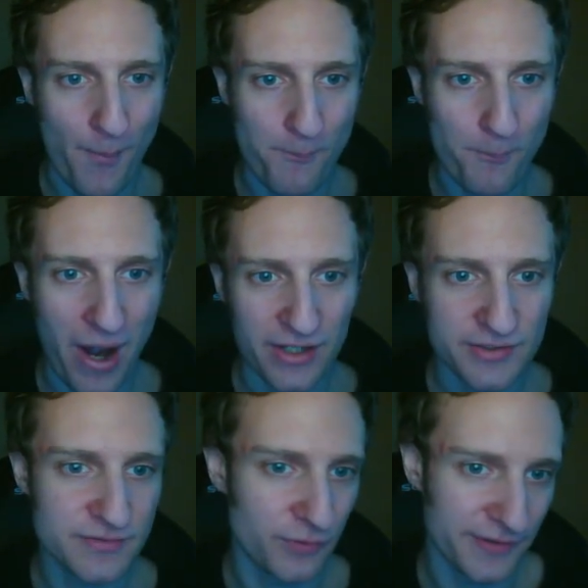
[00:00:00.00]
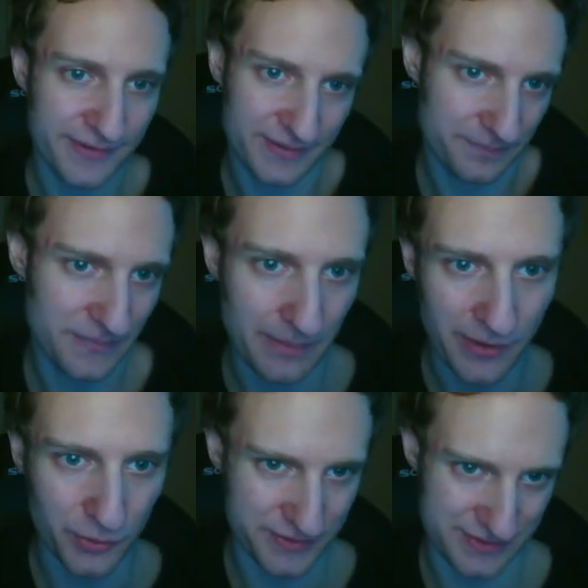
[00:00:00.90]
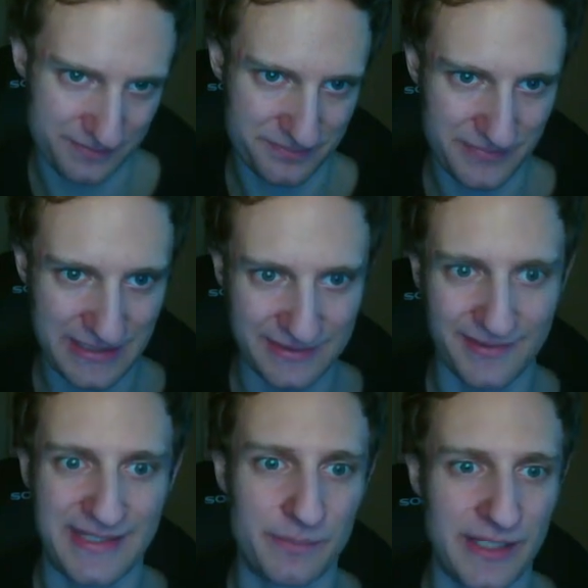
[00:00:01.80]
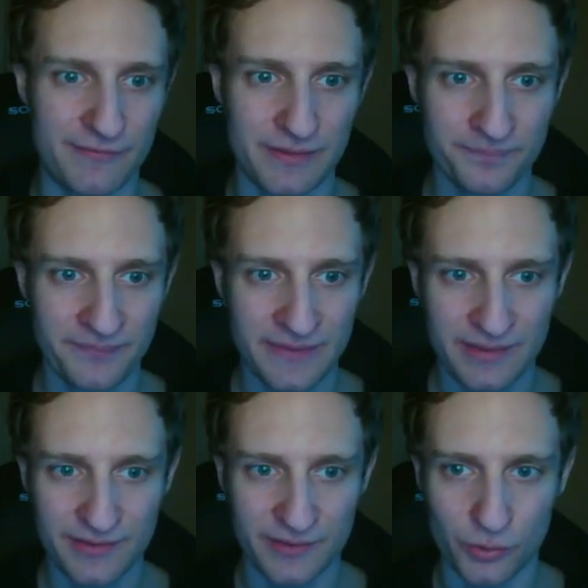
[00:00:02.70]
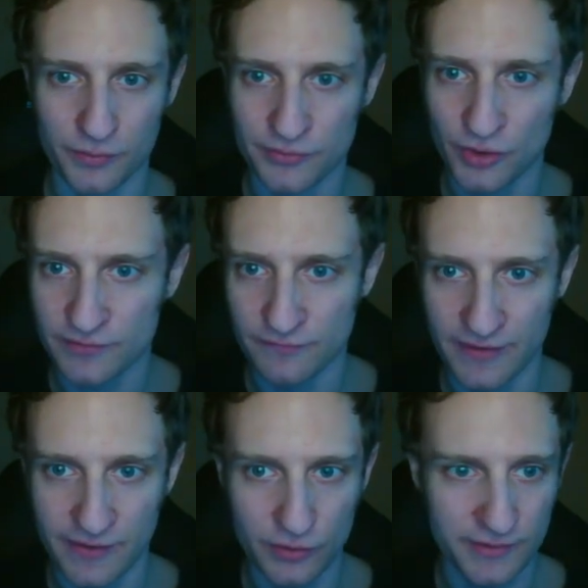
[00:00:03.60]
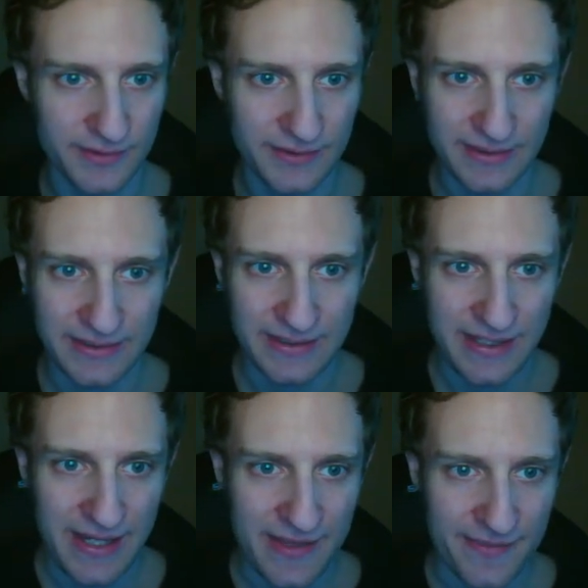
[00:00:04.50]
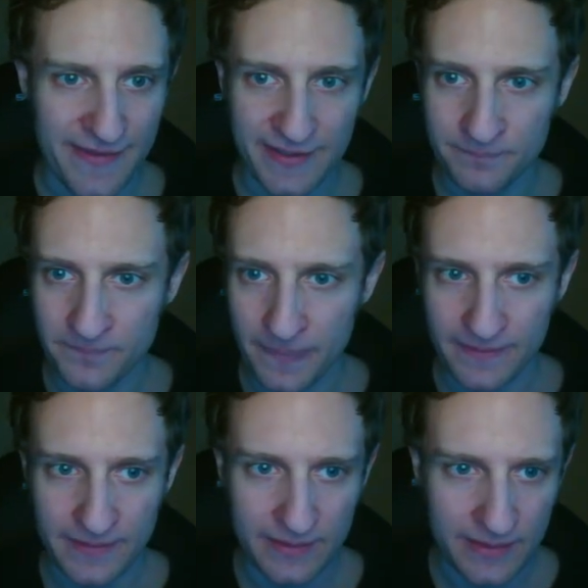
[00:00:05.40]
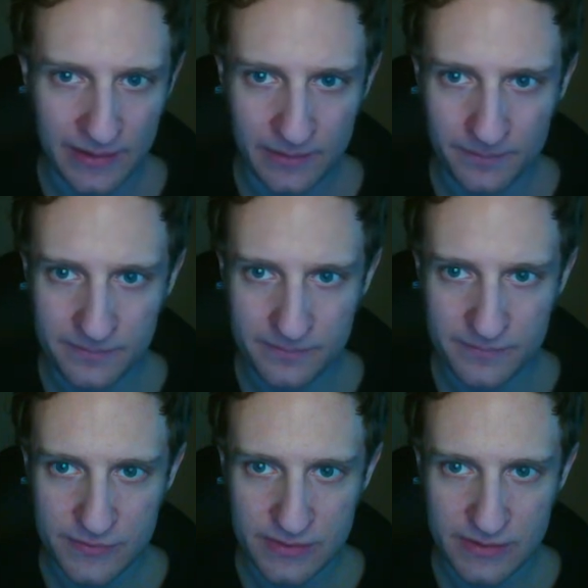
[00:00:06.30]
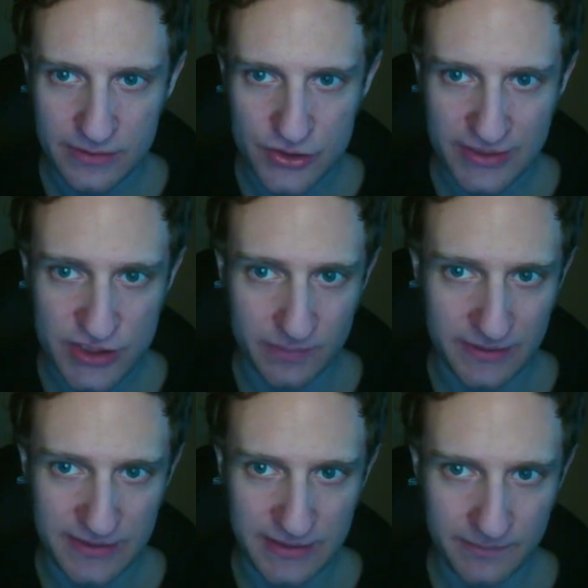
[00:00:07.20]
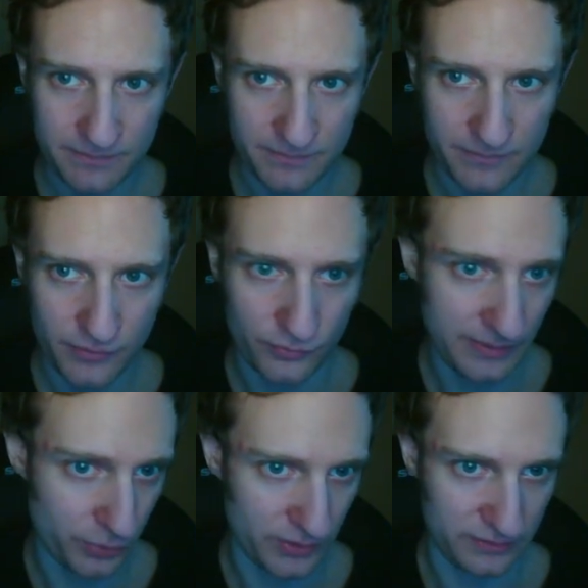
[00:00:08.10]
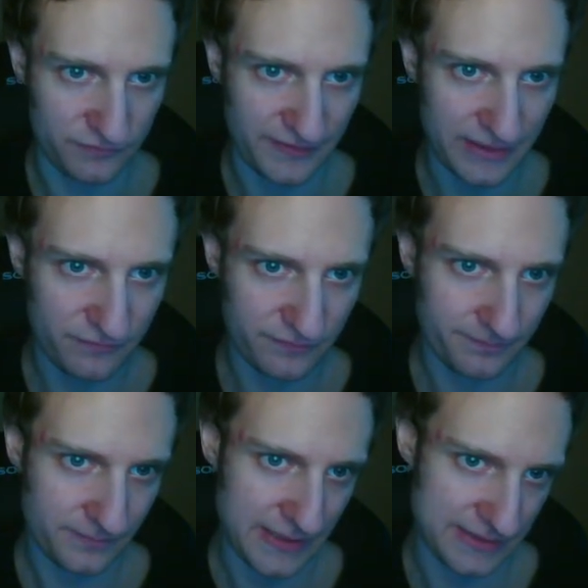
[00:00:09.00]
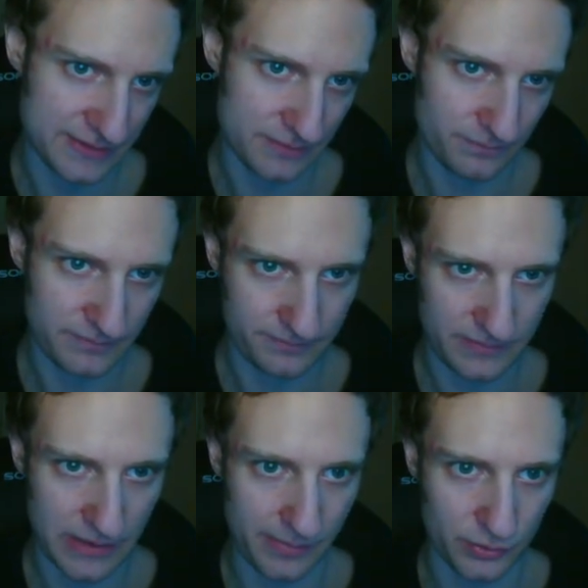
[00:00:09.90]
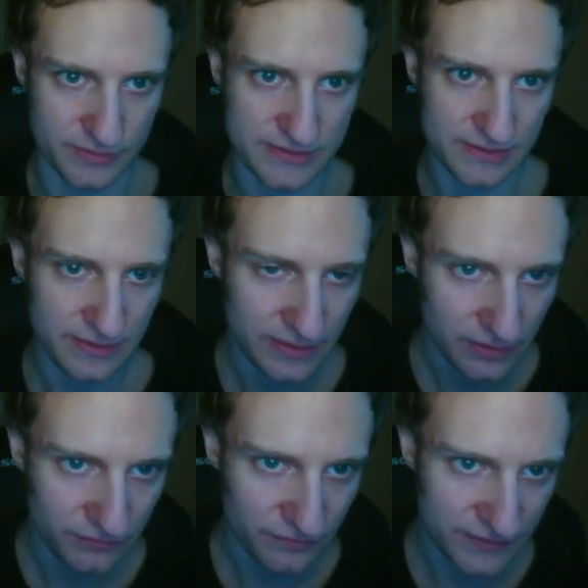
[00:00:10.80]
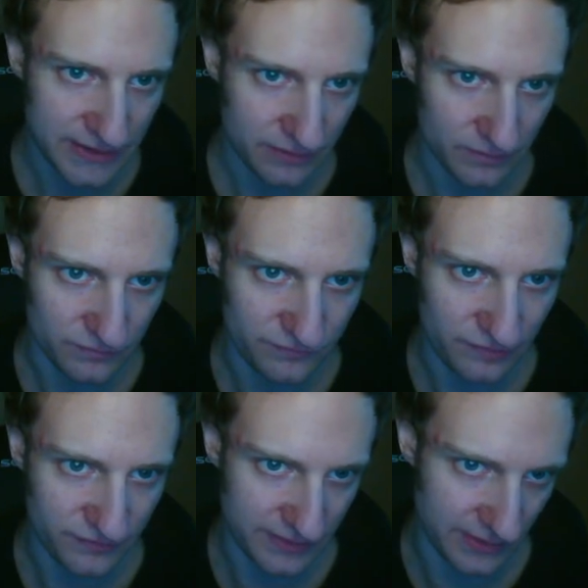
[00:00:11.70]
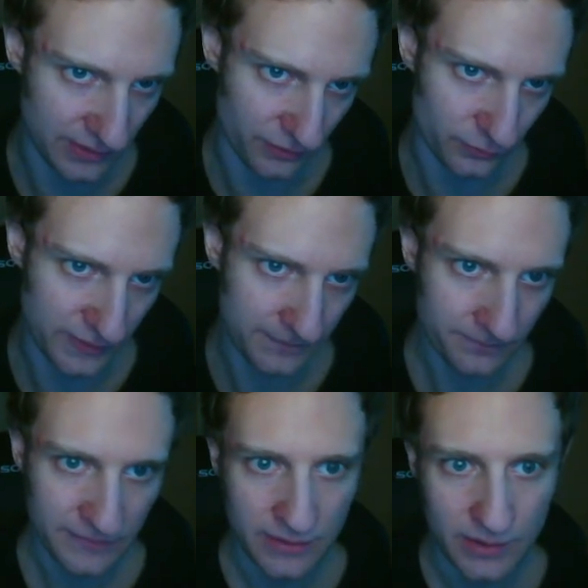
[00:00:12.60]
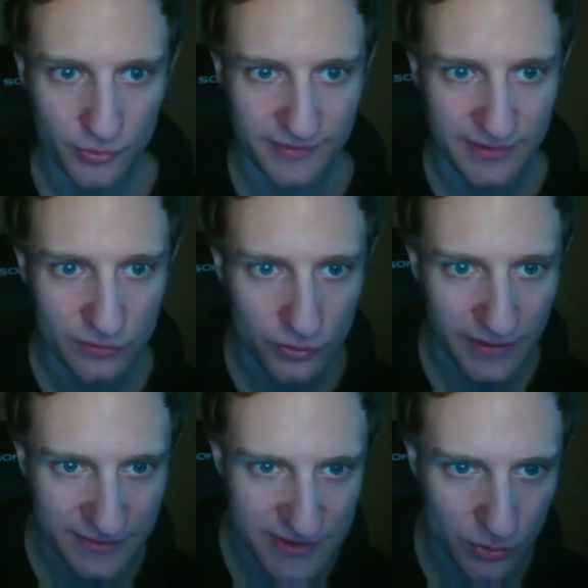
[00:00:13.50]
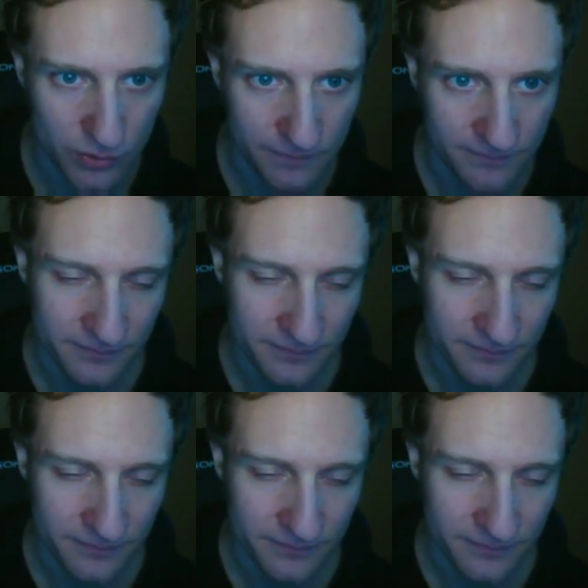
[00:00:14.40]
BART was about at the same level, so not very good. And then ChatGPT 3.5 had about 53% correct, so